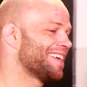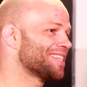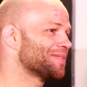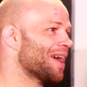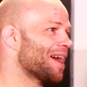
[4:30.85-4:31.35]

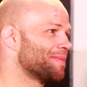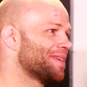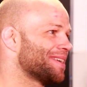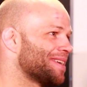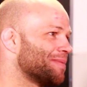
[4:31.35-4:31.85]
That's why I'm
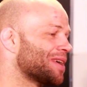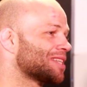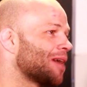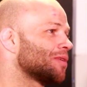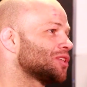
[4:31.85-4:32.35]
here. Because
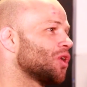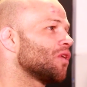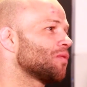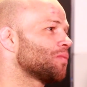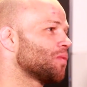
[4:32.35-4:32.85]
I'm going to show
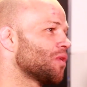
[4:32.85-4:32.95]
that